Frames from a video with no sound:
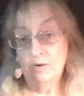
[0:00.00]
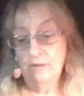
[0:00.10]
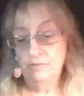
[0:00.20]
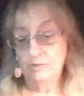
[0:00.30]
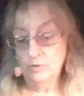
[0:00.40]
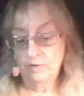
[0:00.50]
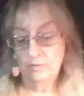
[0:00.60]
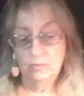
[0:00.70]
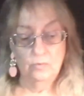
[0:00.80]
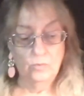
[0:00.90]
don't have to move
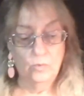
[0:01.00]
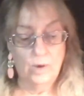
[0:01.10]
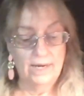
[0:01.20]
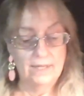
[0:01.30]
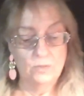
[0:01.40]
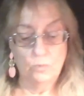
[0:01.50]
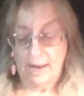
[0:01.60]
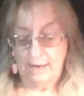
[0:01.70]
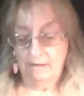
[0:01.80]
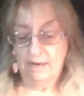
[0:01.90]
it when it's
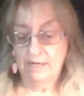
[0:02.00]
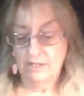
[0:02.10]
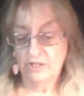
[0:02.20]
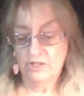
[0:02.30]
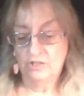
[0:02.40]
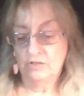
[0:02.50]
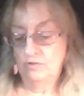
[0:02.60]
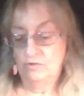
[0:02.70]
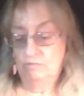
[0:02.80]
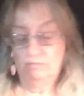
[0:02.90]
wet. I can just
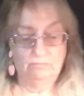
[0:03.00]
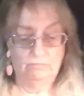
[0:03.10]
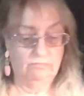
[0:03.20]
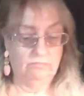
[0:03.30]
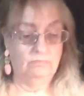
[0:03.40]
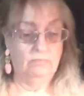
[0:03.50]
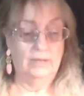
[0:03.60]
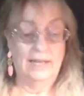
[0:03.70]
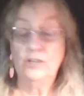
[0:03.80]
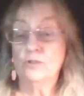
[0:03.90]

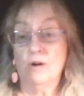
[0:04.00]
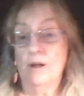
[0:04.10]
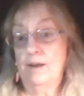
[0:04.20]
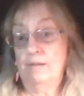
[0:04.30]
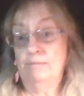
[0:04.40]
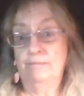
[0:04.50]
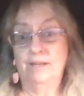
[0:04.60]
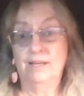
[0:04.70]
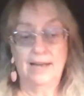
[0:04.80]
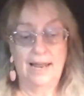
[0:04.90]
let it dry.
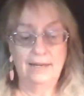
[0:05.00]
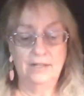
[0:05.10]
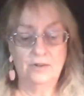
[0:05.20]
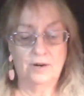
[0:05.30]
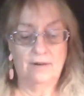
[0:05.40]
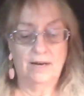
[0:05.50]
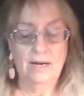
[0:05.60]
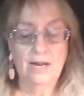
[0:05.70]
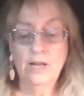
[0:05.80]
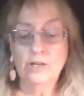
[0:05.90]
You can hang to dry,
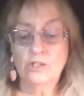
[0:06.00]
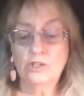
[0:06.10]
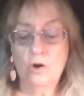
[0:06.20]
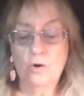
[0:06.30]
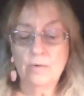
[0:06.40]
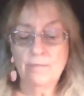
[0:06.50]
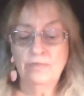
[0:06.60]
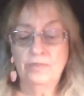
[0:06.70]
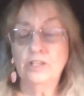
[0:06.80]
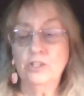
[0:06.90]
right? So
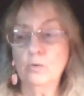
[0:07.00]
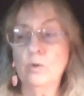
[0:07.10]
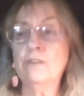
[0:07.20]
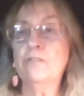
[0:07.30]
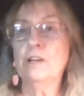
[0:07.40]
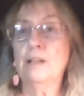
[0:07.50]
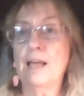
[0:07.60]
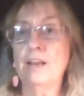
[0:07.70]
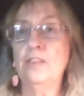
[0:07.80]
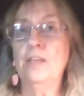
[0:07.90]
this will work for a
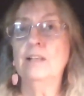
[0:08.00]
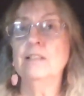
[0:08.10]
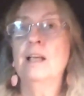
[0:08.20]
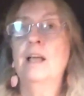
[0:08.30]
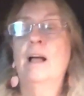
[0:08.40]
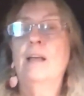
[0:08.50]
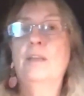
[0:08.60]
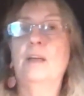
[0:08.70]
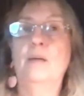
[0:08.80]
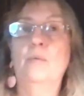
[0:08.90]
lot of things.
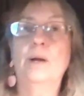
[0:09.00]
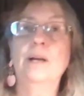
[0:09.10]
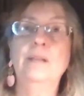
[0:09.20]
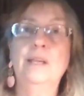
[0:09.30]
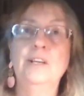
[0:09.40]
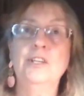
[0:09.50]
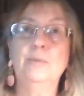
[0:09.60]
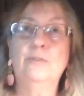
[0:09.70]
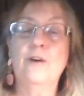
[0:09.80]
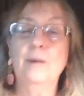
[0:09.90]
The one in the kitchen,
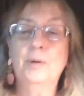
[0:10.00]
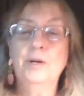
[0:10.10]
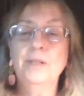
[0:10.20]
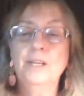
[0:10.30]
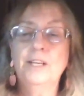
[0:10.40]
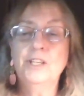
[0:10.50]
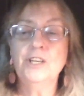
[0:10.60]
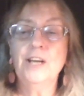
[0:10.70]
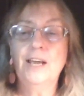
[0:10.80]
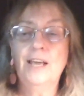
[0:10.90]
before I put it in the
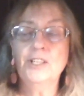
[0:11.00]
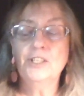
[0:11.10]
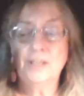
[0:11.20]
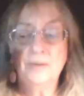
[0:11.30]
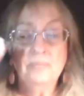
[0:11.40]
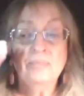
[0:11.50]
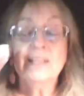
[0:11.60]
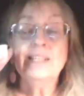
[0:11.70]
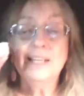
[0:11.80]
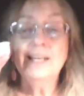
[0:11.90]
kitchen, I actually
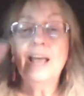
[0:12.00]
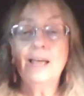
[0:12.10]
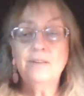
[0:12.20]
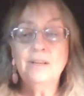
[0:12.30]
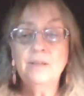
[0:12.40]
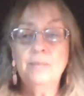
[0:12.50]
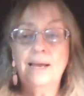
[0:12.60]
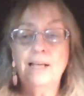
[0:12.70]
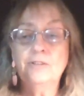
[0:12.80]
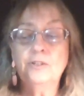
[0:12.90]
did have it in the
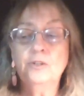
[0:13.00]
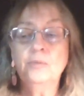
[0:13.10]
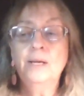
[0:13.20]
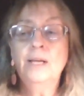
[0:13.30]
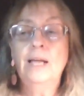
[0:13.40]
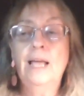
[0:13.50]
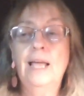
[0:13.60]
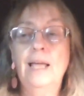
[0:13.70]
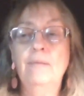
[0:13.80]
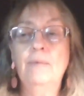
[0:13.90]
bathroom.
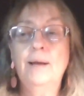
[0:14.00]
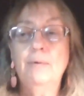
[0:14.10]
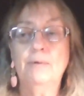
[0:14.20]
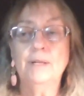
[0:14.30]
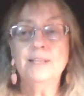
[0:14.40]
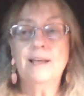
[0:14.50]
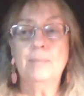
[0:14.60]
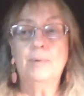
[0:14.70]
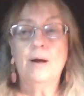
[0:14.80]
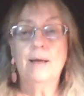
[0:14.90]
And when I would rinse out
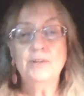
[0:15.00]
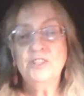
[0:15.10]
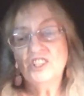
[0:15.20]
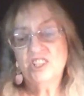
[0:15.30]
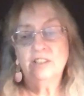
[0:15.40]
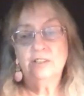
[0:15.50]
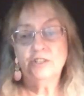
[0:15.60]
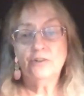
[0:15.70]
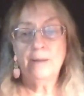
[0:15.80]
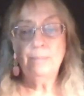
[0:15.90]
a bra, I would just tuck the
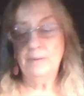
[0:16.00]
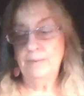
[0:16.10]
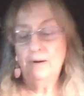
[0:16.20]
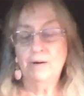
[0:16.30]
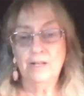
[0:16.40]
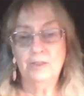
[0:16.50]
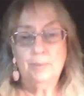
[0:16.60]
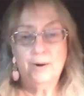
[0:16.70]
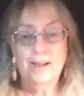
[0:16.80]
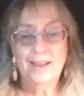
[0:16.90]
strap in there and let the
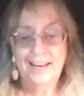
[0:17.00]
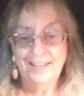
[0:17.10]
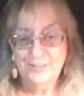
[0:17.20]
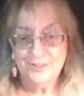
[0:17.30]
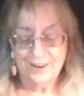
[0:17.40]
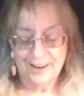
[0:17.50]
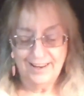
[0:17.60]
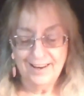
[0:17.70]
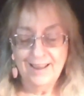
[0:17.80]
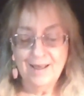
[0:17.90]
bra hang to
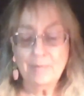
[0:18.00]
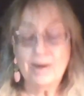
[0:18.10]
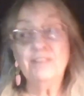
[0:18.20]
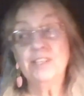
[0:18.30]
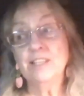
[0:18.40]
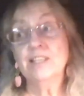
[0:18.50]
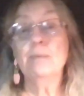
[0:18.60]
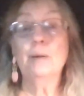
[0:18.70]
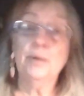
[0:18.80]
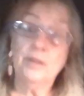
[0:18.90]
dry. But I've since
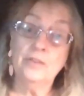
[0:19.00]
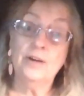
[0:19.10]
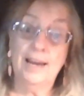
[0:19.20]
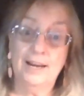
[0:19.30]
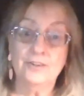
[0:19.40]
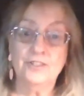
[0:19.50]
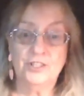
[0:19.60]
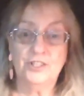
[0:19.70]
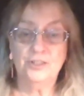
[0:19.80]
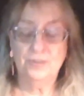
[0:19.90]
come up with other hangers
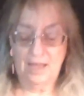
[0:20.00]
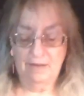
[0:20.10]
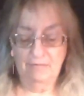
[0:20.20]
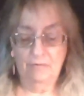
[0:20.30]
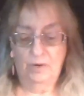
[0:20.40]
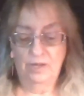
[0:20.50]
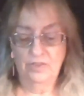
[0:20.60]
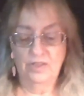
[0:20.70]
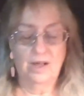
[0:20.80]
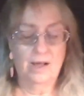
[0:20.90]
to do that
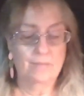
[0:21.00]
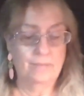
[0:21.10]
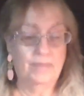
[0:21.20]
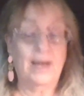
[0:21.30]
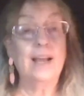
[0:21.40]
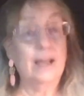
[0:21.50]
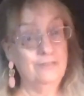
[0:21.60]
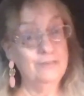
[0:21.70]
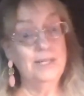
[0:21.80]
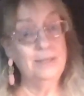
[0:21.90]
with that I
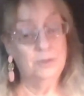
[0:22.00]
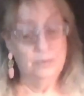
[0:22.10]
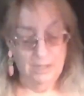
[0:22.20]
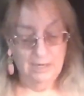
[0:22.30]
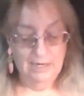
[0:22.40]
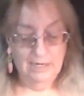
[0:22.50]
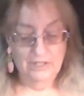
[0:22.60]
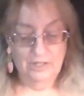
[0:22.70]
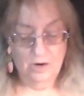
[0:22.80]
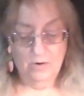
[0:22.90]
got from TEMU.
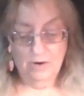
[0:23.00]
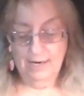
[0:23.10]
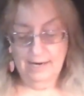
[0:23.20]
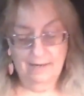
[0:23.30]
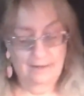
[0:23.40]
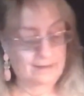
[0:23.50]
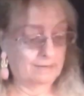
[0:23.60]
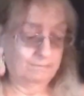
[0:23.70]
So again,